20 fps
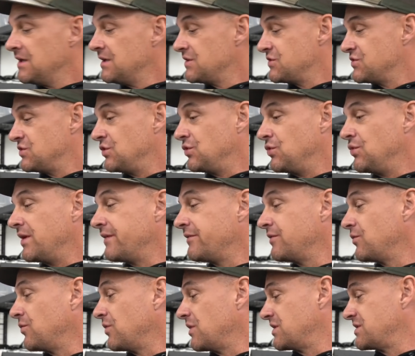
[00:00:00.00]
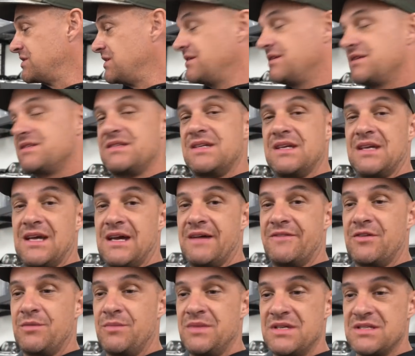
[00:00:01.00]
So whoever works on this thing
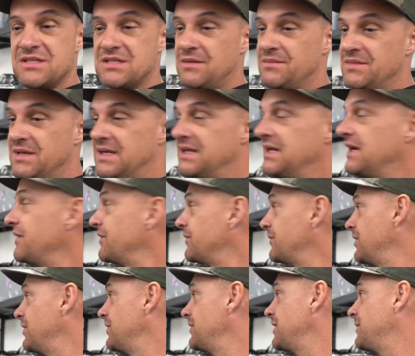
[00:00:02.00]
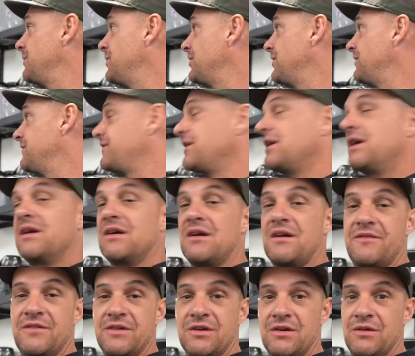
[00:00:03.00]
after me someday down the road, they pull the fairing
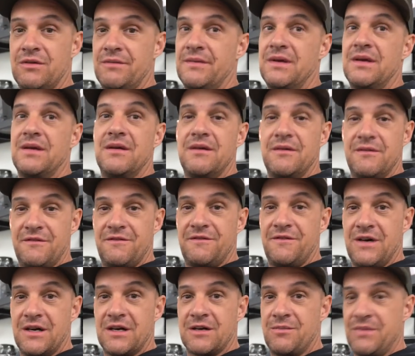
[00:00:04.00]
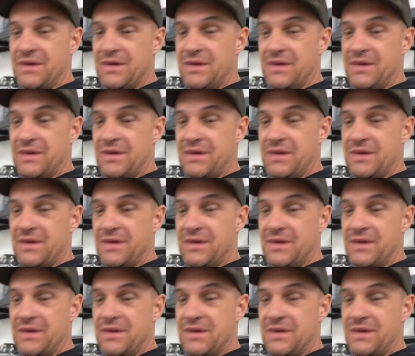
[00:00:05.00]
off and go, fuck